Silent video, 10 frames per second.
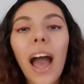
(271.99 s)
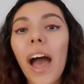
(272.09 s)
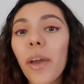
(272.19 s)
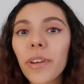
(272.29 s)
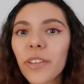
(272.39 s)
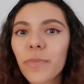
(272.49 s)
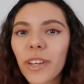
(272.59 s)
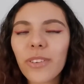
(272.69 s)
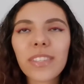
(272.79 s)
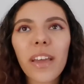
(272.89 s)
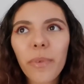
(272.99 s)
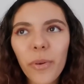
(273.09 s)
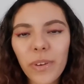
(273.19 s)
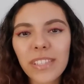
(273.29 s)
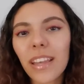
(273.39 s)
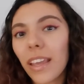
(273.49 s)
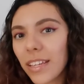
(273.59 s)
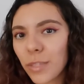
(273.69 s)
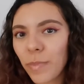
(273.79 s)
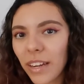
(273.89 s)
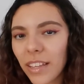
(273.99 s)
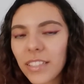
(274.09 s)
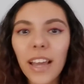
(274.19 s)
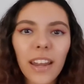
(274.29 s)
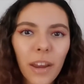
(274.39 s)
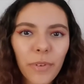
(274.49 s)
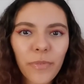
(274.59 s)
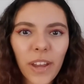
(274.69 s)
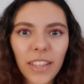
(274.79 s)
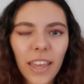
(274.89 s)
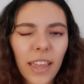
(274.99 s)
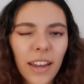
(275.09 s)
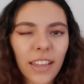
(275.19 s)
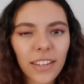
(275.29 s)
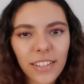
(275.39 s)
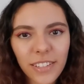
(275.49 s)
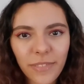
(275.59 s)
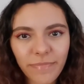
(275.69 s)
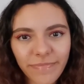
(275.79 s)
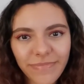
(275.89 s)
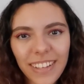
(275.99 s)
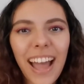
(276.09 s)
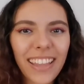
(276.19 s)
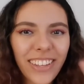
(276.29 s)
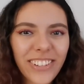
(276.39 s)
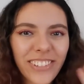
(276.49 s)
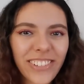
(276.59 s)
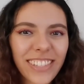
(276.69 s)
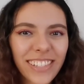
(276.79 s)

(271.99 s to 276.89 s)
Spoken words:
I upload videos every Wednesday in Spanish and every Friday in English. Adiós!